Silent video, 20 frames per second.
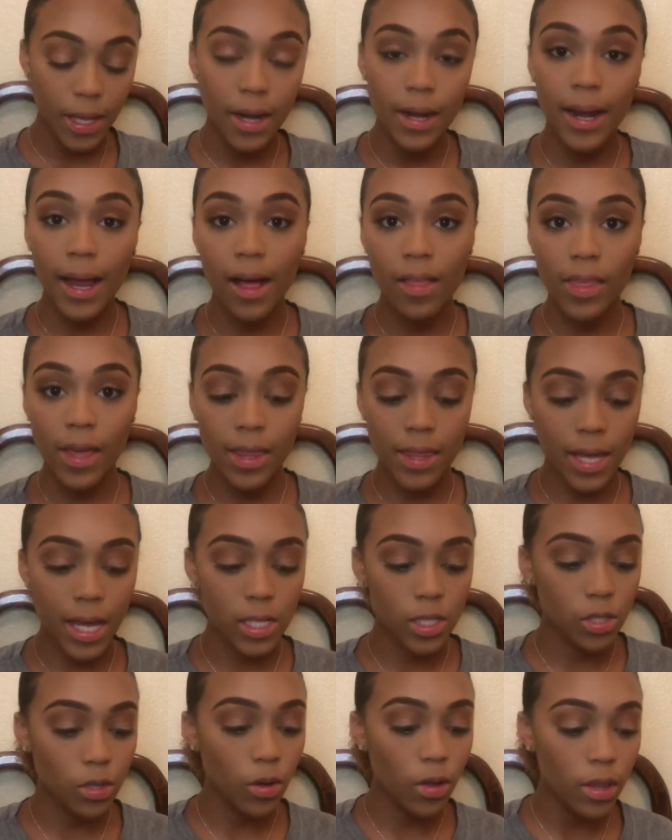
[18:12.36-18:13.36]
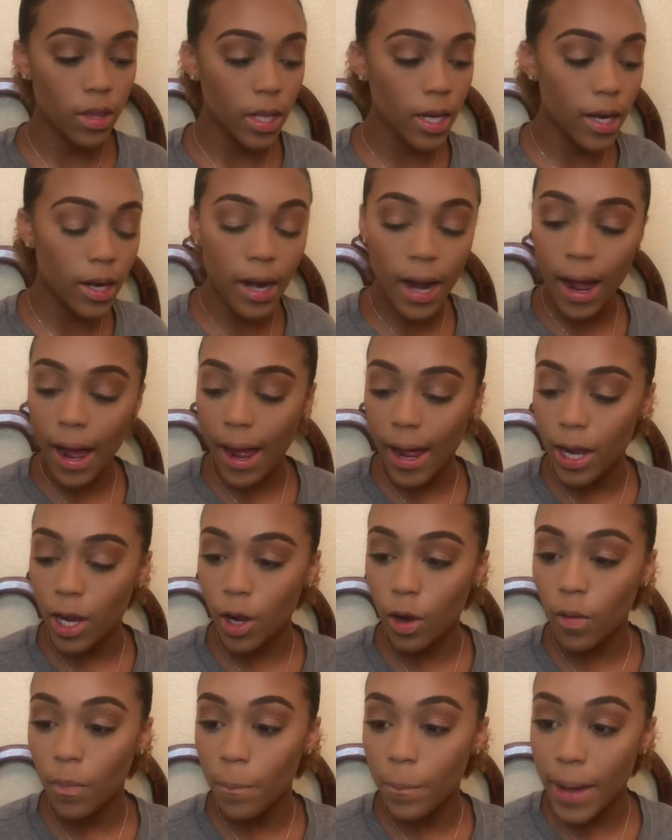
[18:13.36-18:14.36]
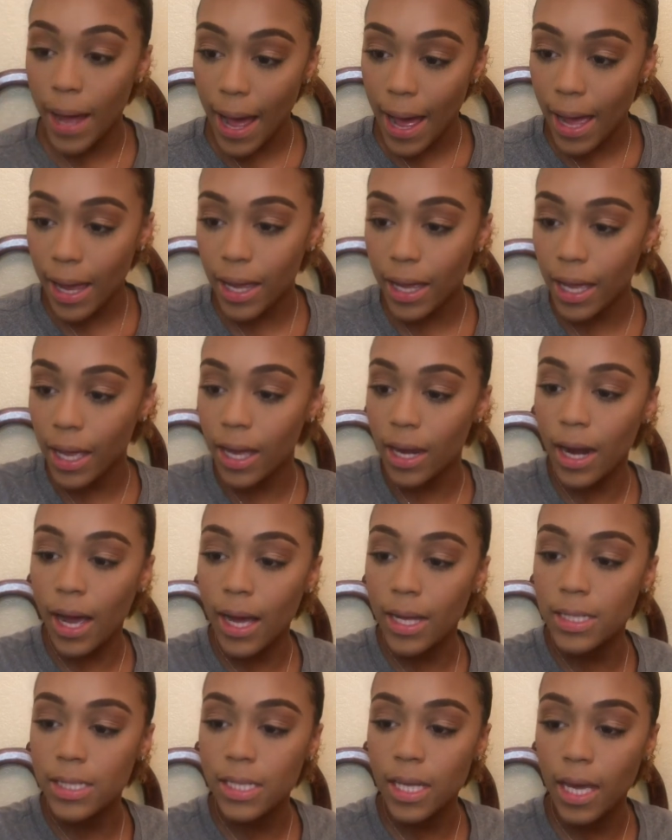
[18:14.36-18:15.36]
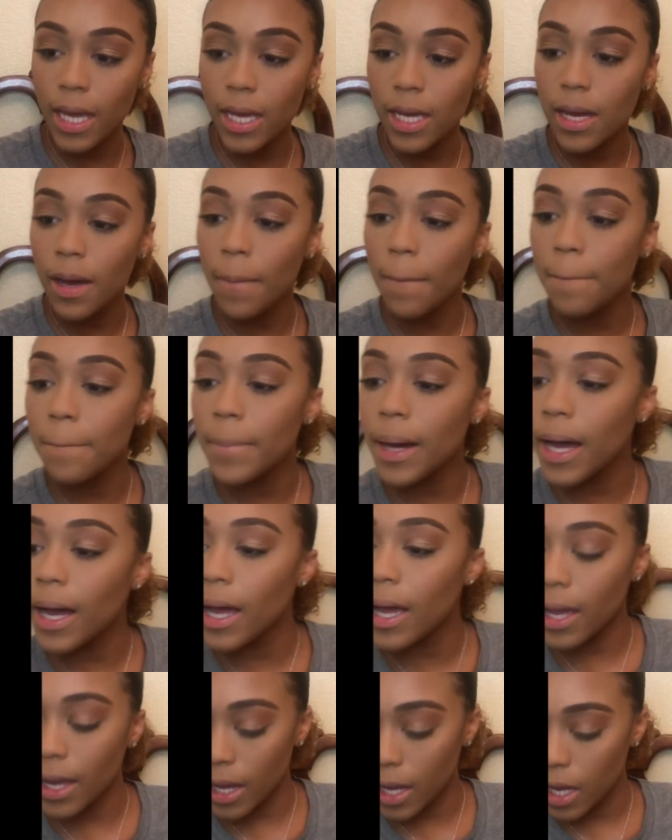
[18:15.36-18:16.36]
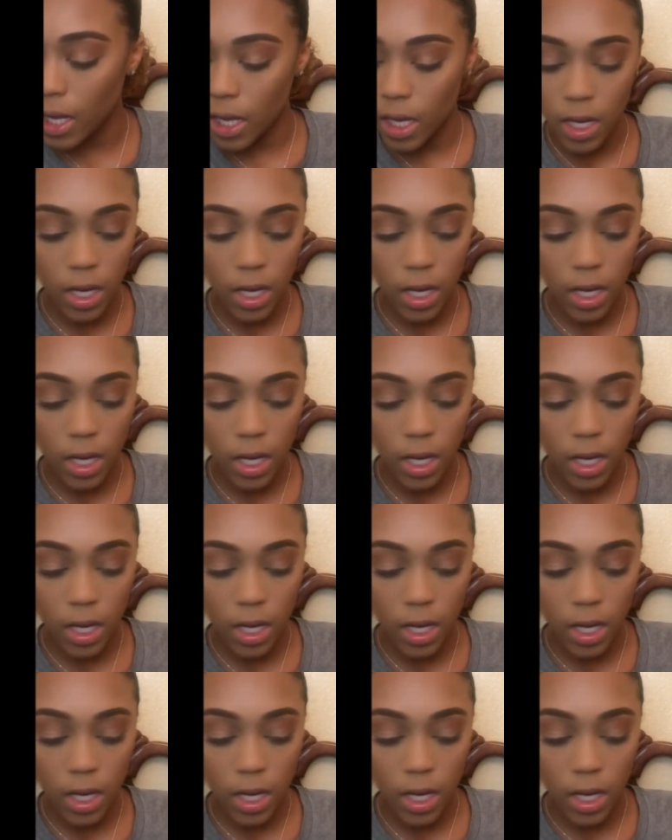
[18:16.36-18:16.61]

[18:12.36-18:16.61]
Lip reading: Now that that's on there, I go back and I take my,